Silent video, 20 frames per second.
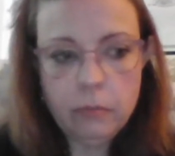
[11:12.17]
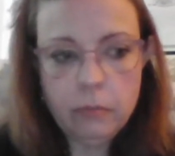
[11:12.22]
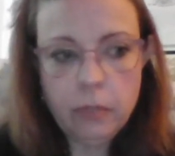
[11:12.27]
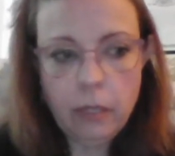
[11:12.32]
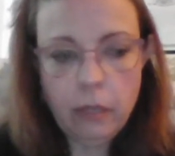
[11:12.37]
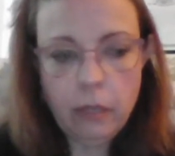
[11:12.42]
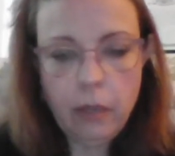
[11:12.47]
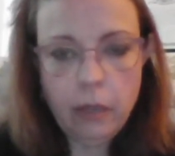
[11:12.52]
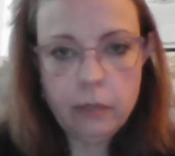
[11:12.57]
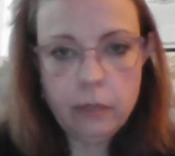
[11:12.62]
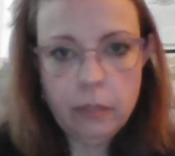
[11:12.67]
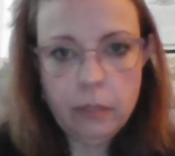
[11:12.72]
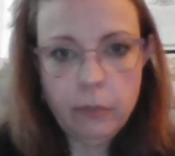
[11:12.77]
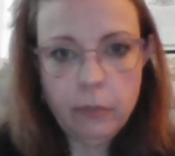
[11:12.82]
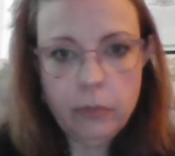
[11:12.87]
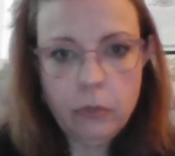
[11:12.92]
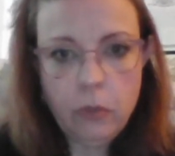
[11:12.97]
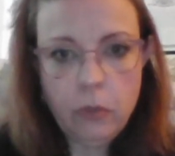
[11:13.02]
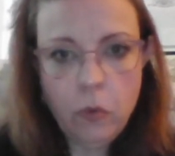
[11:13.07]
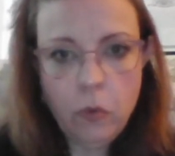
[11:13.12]
the last
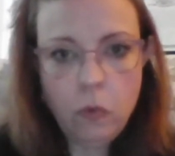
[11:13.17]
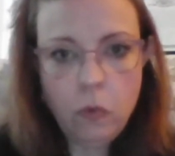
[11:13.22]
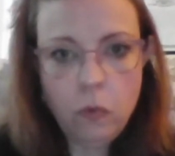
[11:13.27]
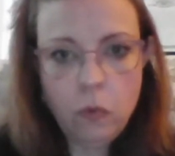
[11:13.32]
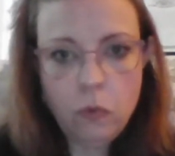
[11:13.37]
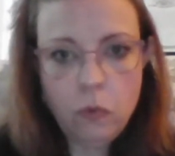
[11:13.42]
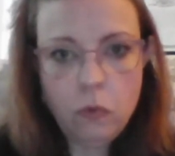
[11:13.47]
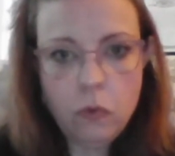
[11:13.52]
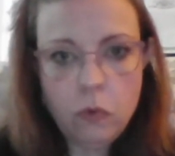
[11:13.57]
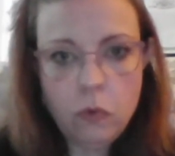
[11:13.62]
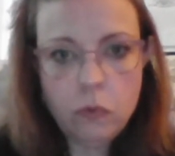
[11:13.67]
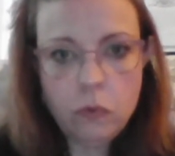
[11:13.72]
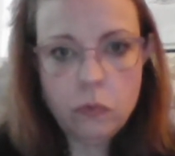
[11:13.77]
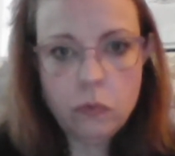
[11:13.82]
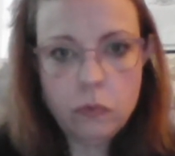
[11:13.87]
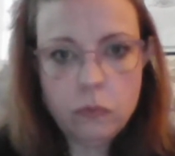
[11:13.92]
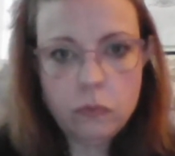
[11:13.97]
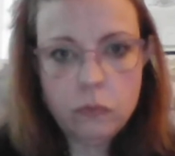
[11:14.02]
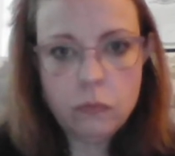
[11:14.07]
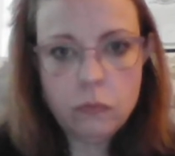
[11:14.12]
episode.
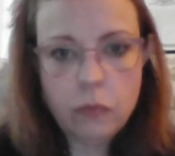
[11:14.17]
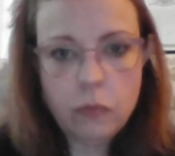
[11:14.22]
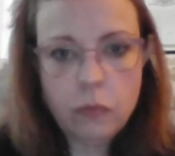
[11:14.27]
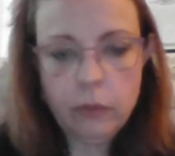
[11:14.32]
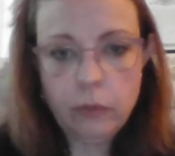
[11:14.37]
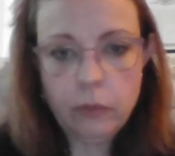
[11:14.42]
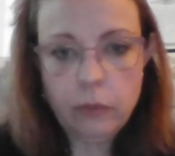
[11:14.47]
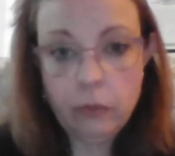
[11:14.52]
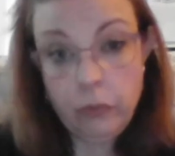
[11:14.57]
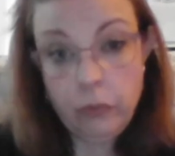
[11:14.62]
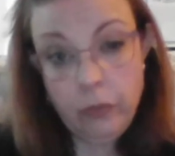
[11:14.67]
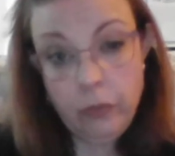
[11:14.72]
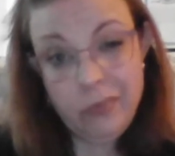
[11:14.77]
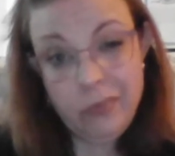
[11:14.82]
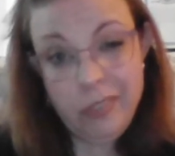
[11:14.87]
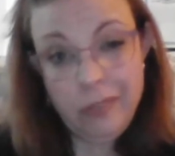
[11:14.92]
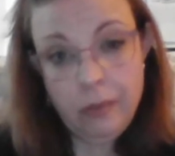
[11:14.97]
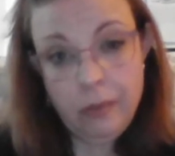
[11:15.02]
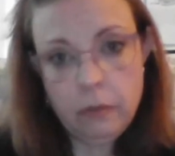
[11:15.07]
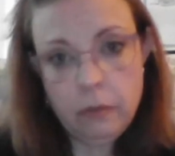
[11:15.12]
I don't know if you've
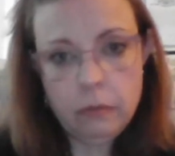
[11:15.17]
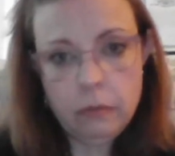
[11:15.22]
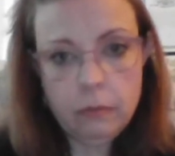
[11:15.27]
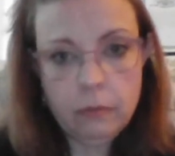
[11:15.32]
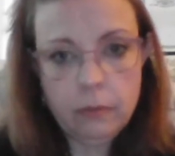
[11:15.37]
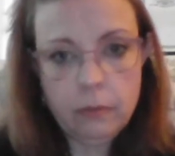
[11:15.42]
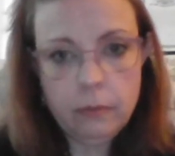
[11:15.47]
seen it.